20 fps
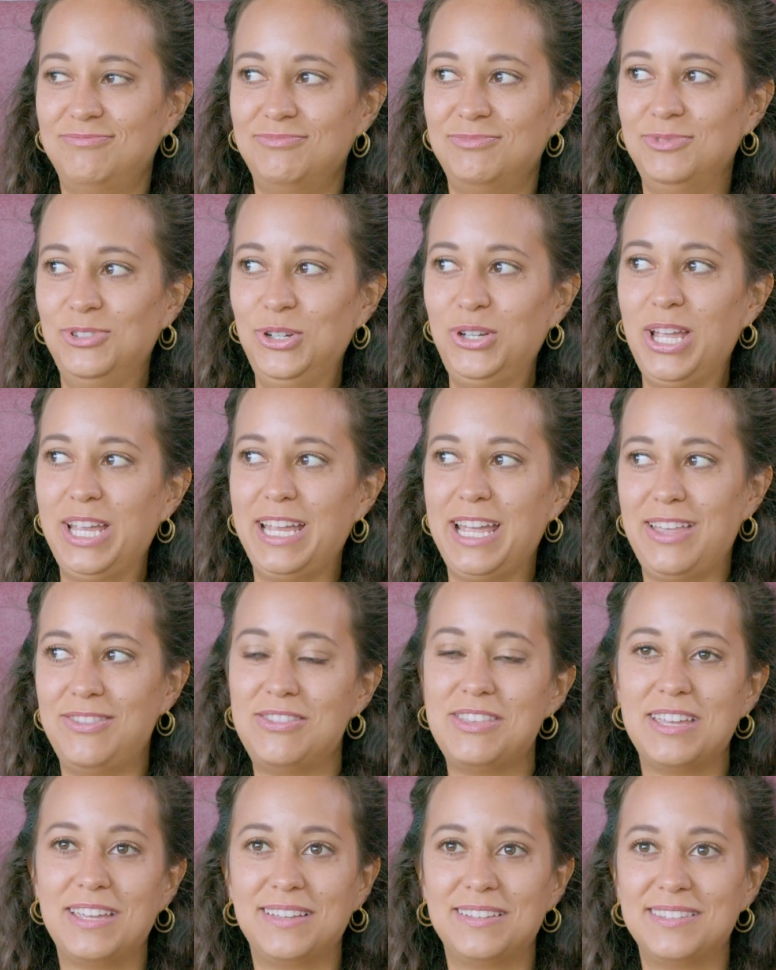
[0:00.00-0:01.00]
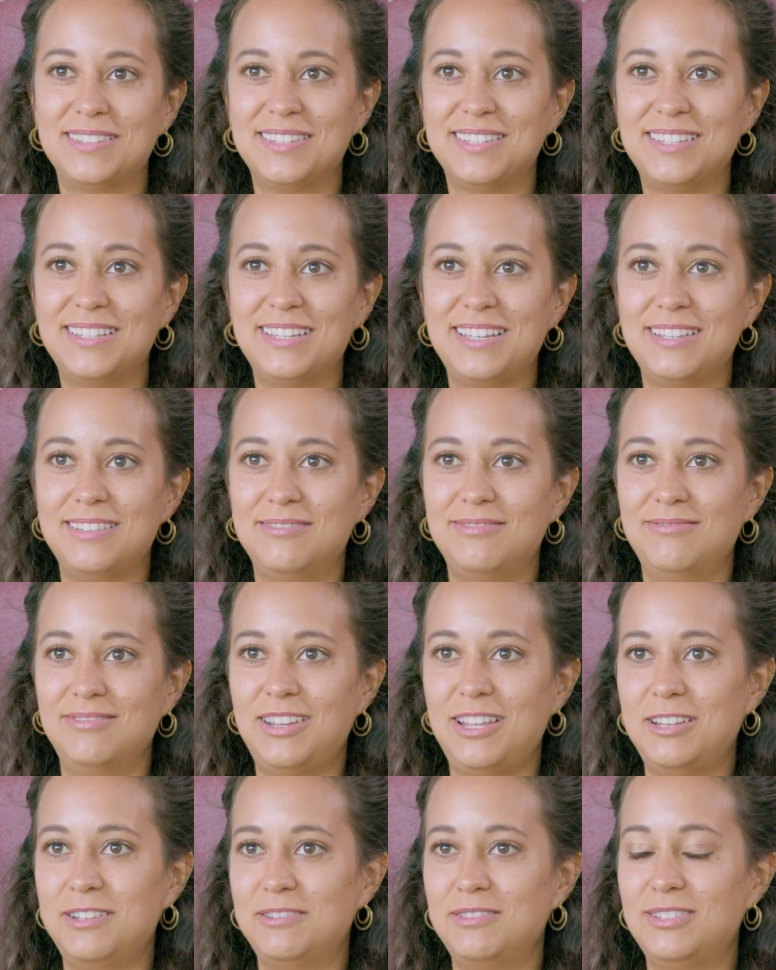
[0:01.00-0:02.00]
looking at things
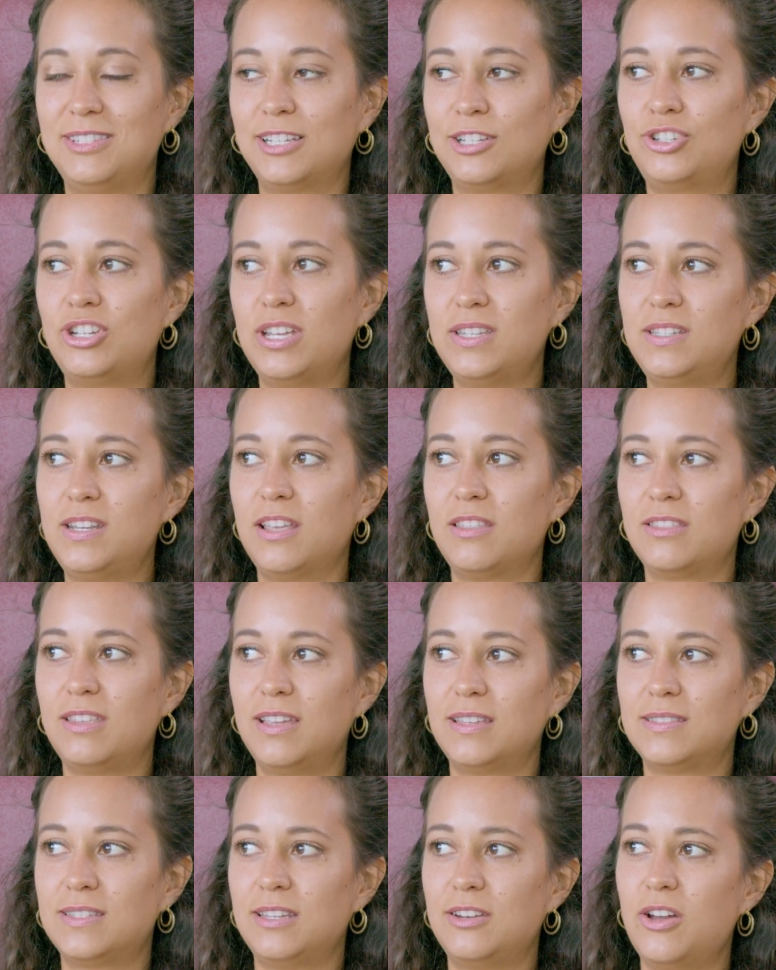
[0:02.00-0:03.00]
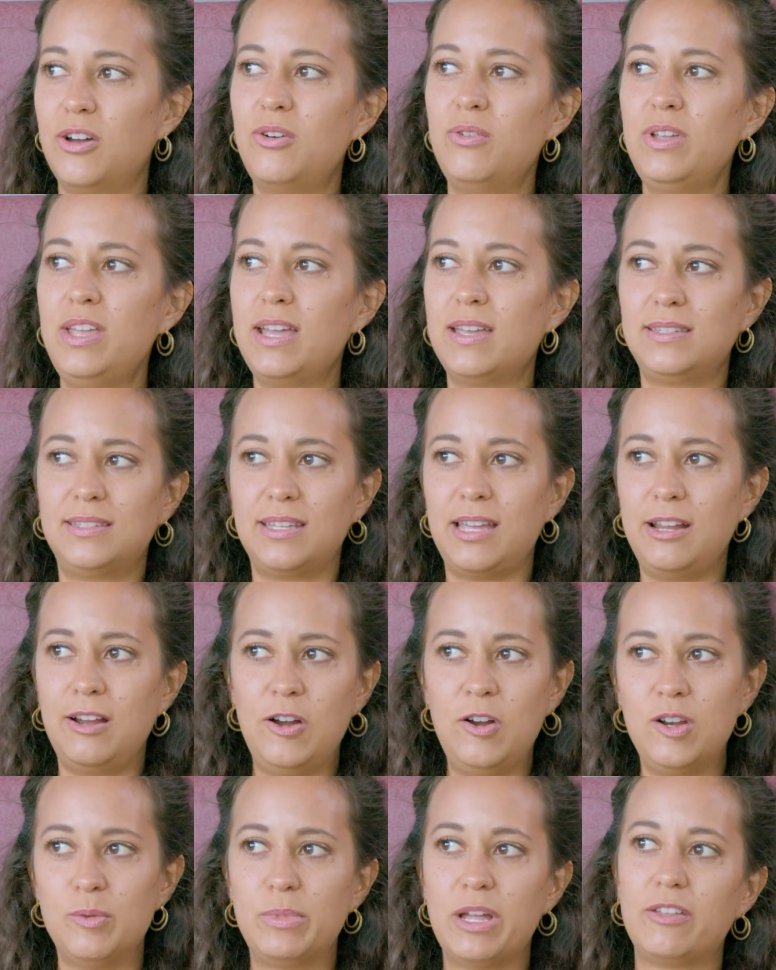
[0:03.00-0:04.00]
and suggesting things. And oh yes, I
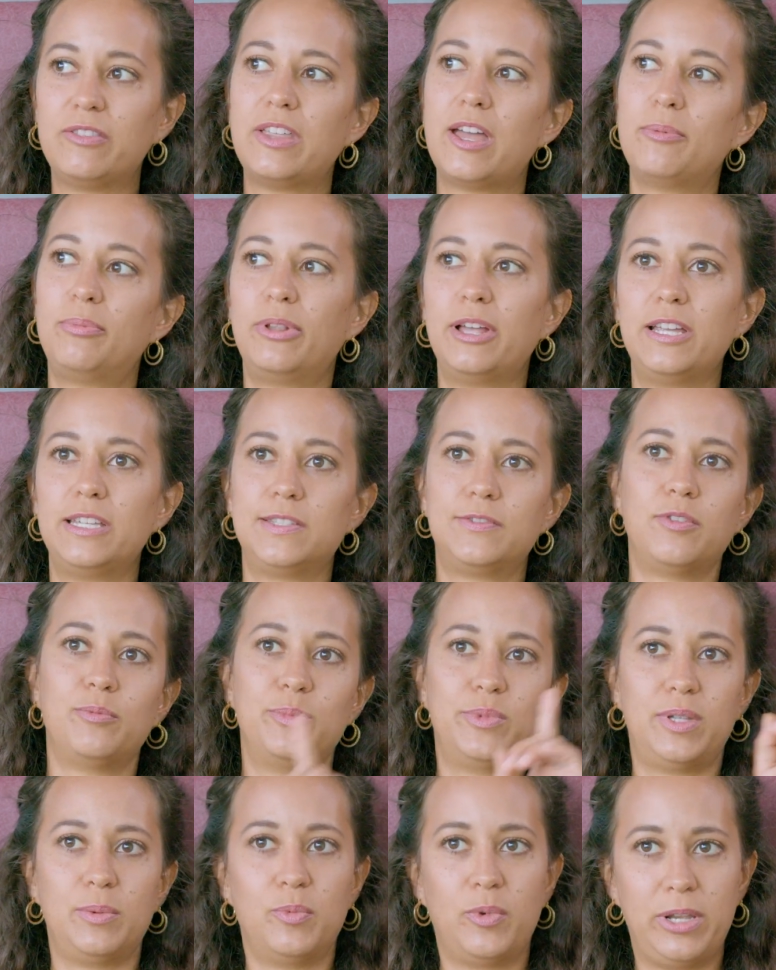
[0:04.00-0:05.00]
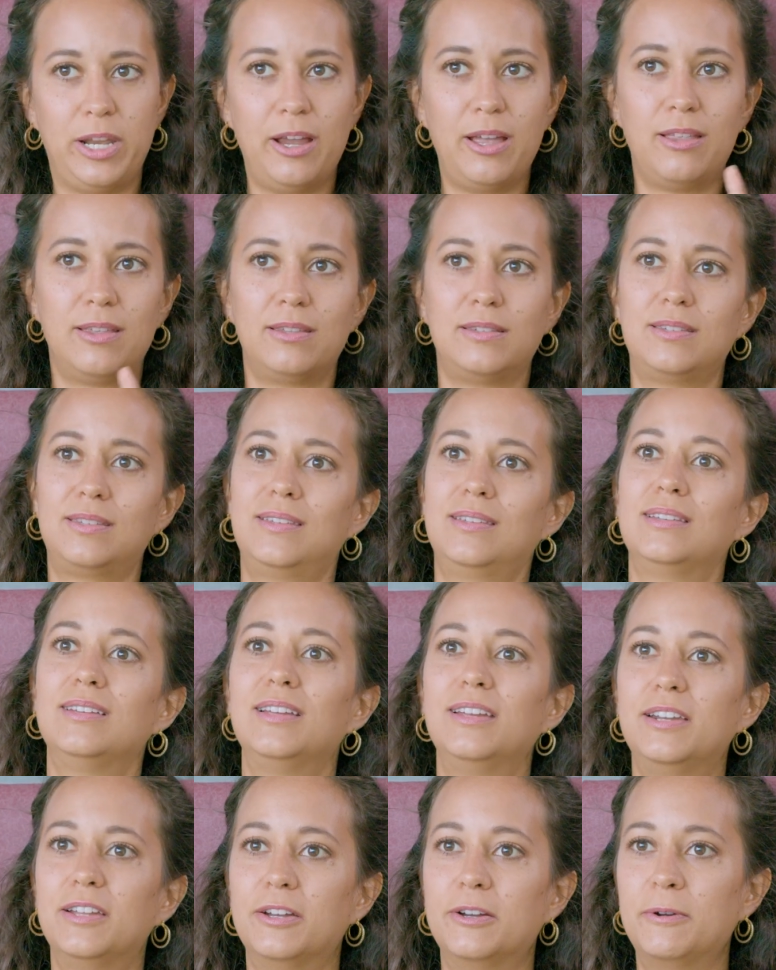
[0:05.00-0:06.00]
heard about that place from someone else,
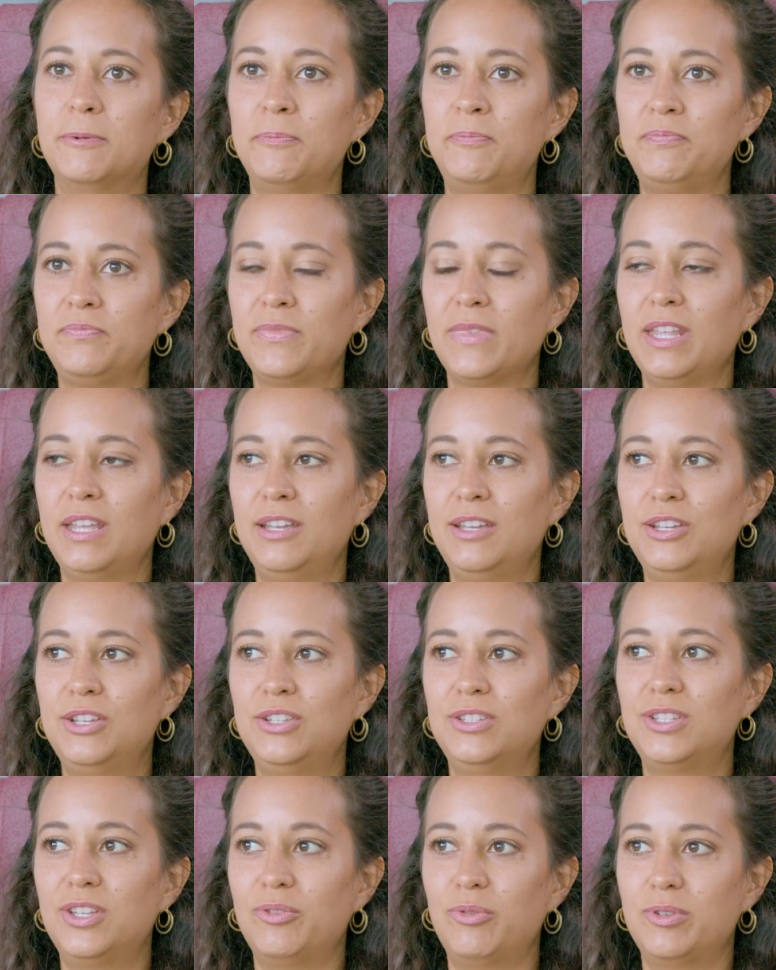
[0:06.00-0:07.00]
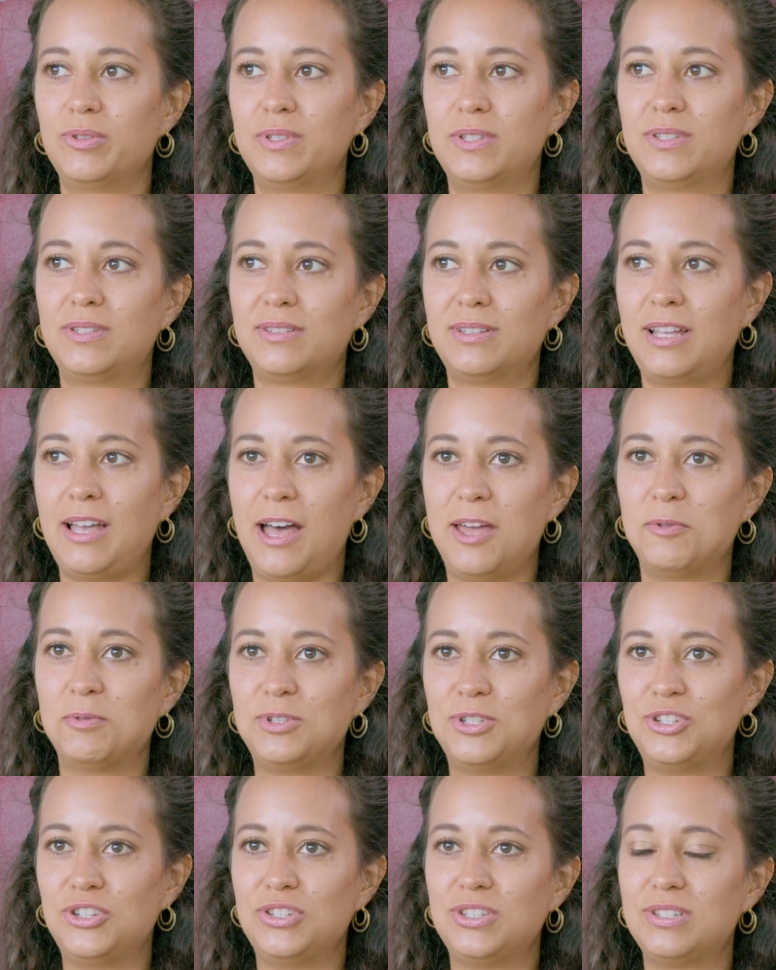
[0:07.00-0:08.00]
So God
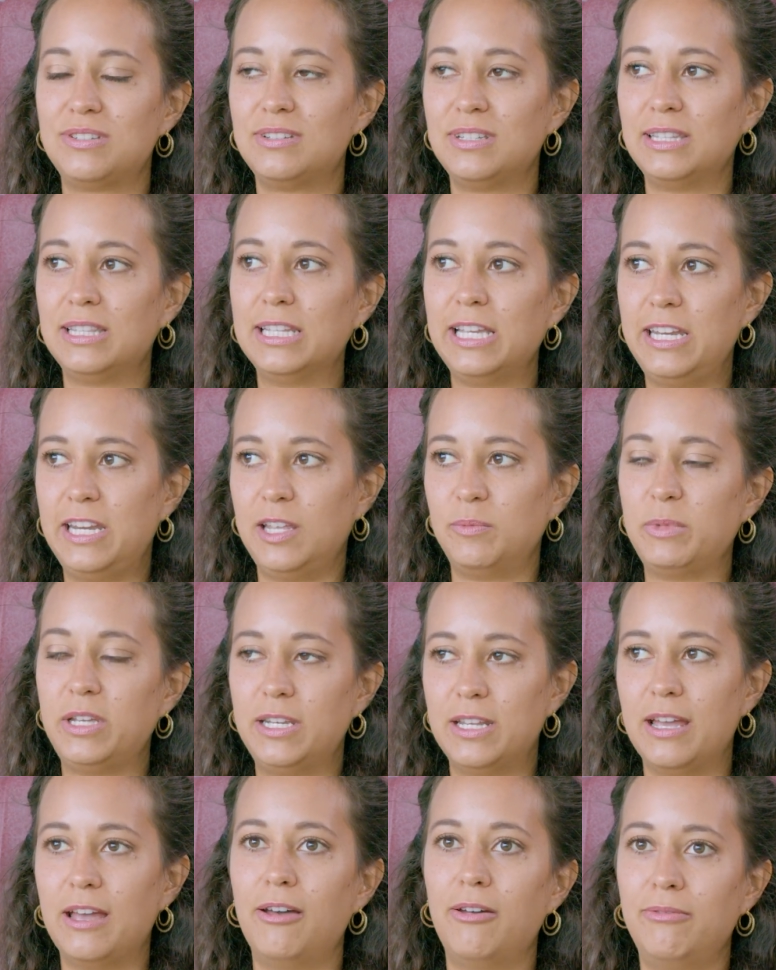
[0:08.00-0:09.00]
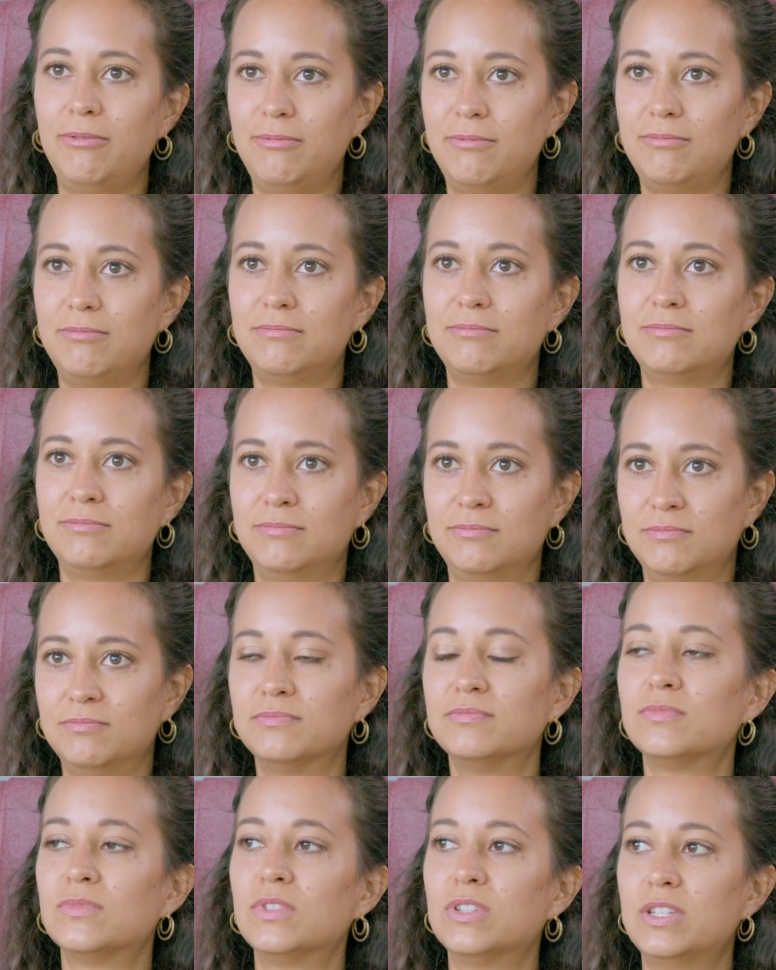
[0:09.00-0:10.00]
was just leading me down
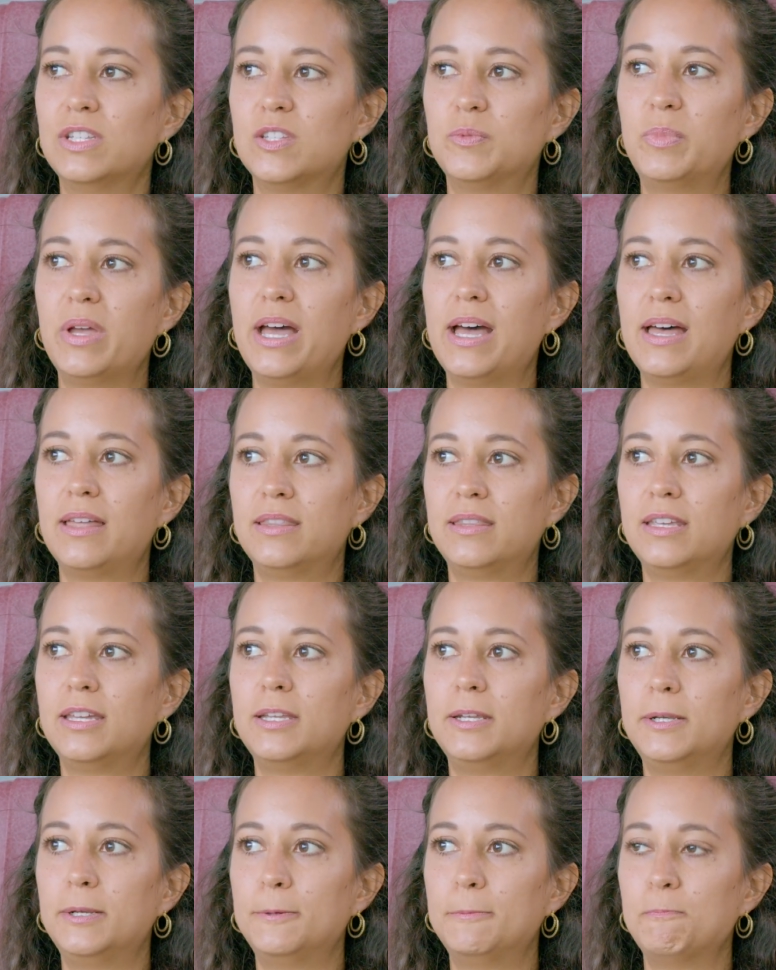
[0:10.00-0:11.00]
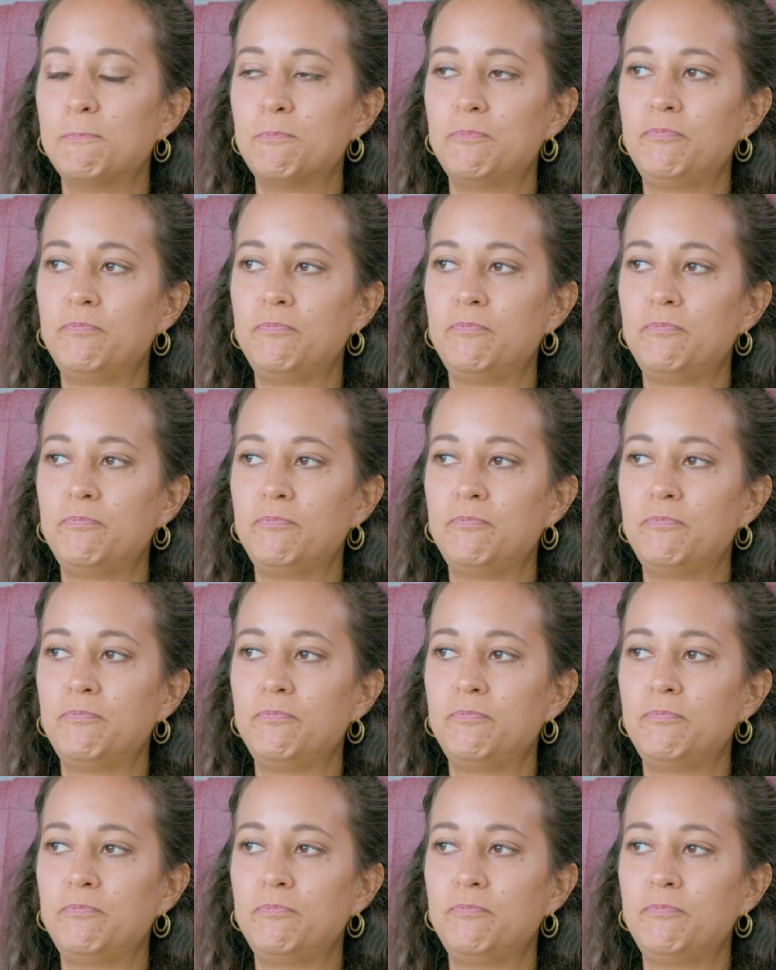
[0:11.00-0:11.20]
this path. And